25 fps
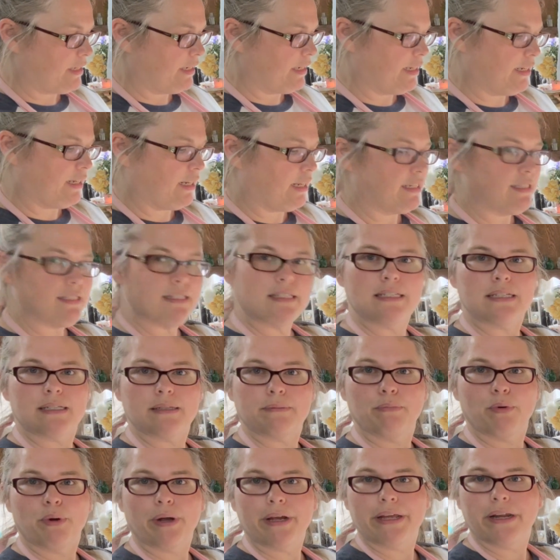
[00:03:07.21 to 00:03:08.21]
it likes to
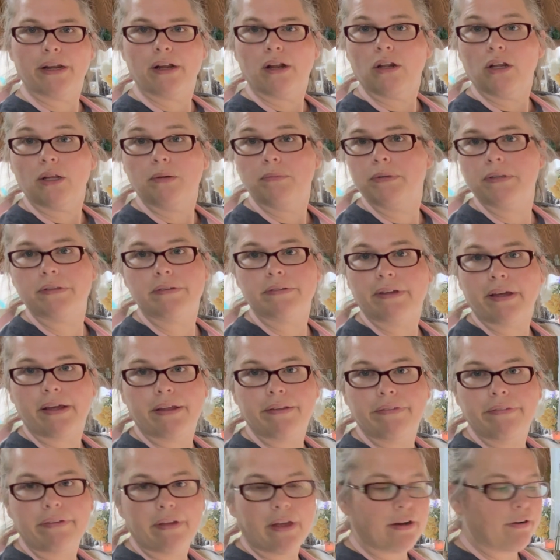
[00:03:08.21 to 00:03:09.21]
bring it all up to the
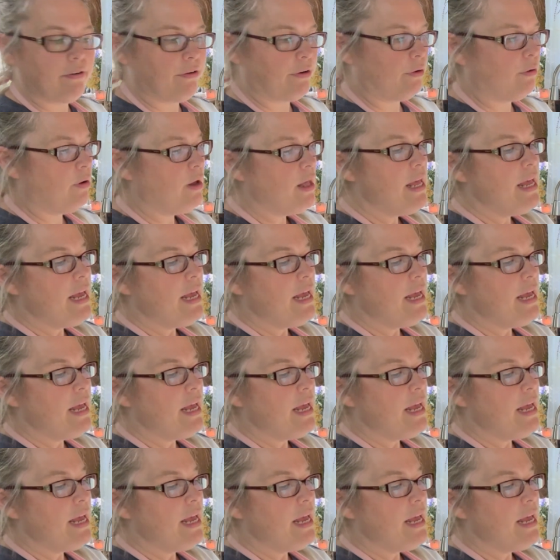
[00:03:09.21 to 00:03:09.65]
sides. I don't know.